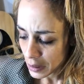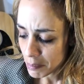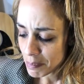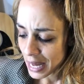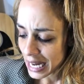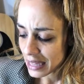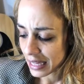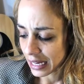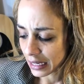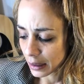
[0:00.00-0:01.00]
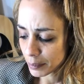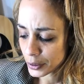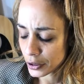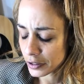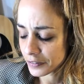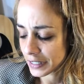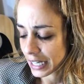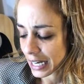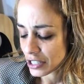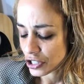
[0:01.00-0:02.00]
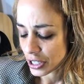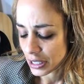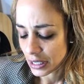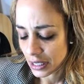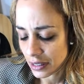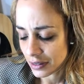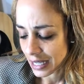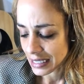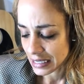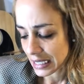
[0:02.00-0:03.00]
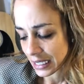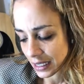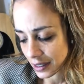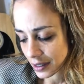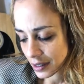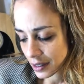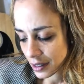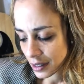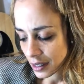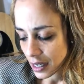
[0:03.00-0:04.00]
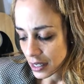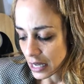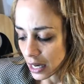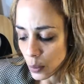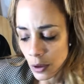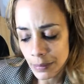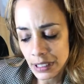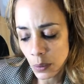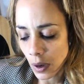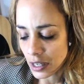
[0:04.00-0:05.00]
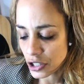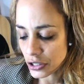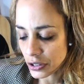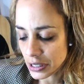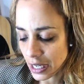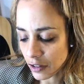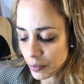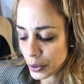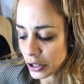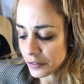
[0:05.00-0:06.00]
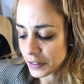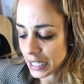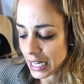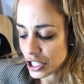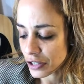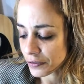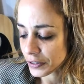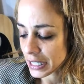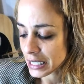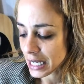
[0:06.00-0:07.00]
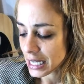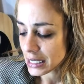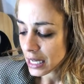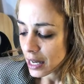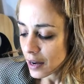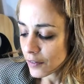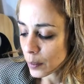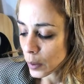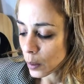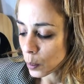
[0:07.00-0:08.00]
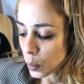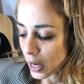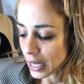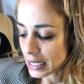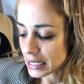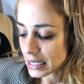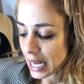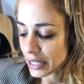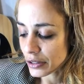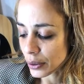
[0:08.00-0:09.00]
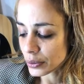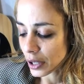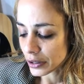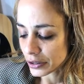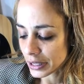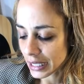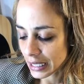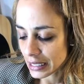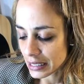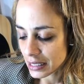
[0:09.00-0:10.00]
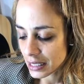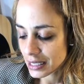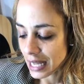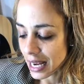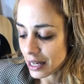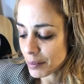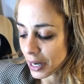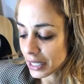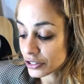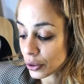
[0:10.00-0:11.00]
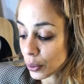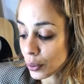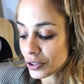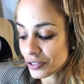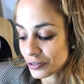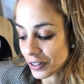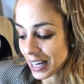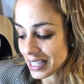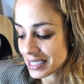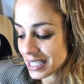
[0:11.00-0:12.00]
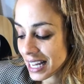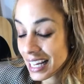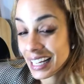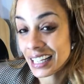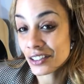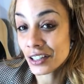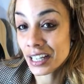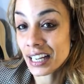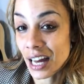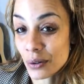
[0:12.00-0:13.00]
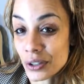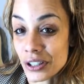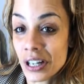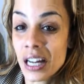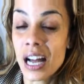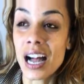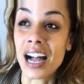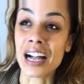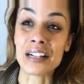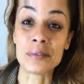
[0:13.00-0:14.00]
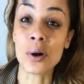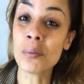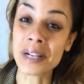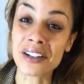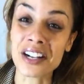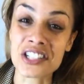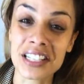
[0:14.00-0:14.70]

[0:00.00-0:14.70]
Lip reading: bathing, purification, cleansing. Young woman washes herself. Purification frees us from what was and no longer is. Say goodbye to old friends, inner and outer. Oh my gosh, I